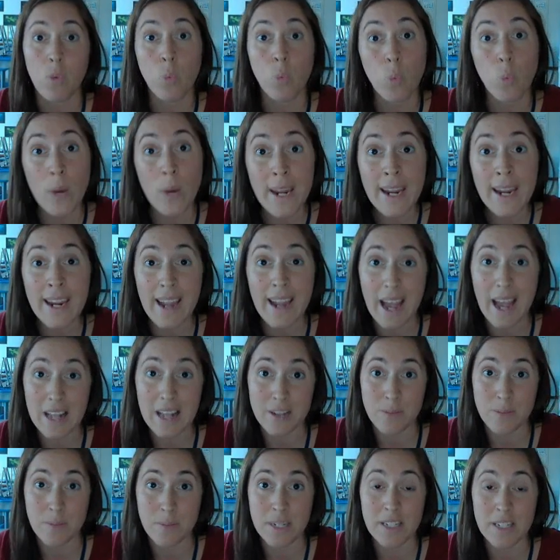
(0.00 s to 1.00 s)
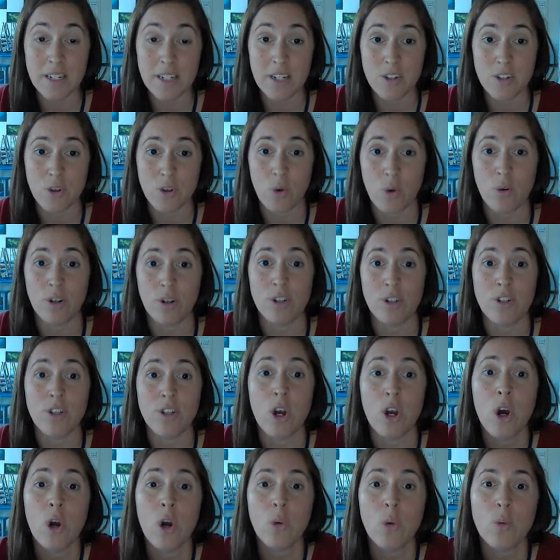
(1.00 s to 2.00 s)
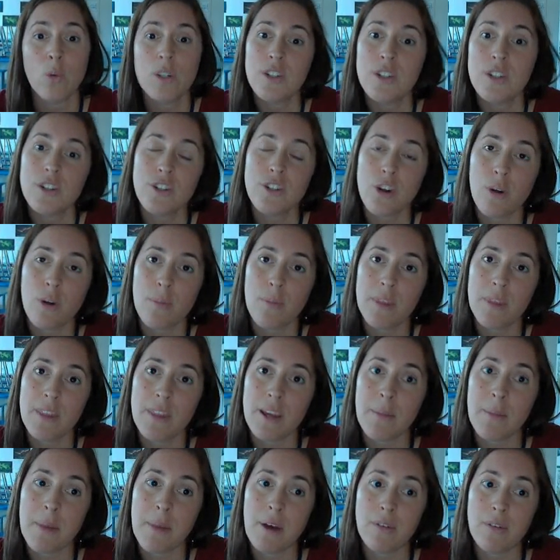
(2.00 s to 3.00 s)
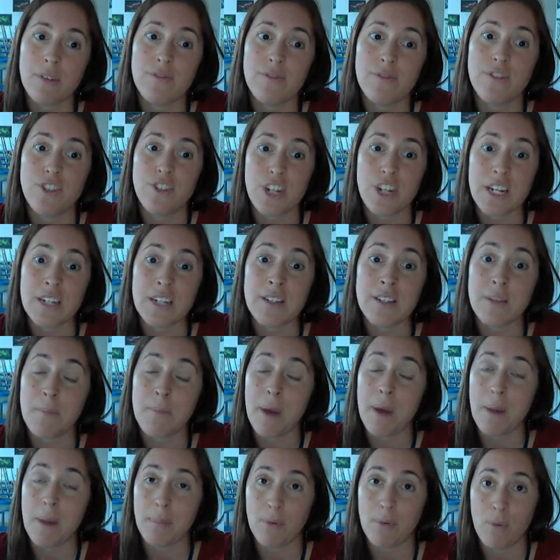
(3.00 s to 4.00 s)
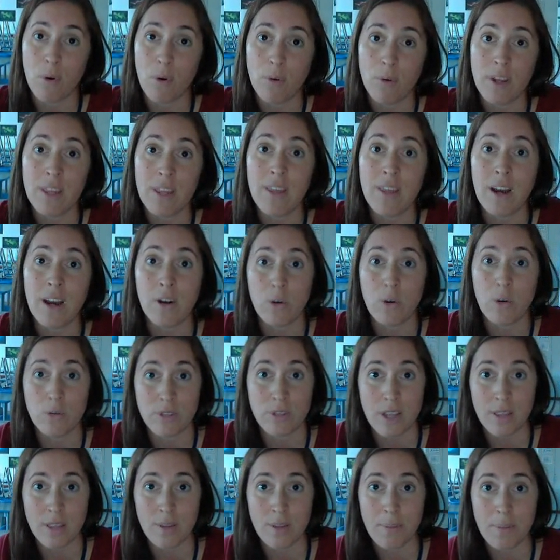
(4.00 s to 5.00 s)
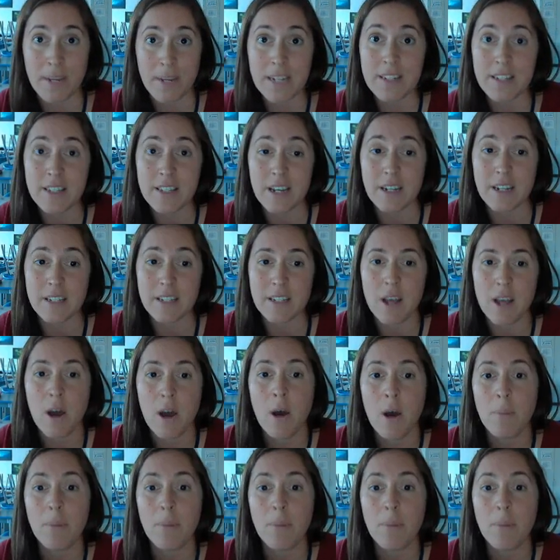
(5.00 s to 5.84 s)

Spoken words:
We, as business owners, would determine the amount of cheese and pepperoni that goes on the pizzas,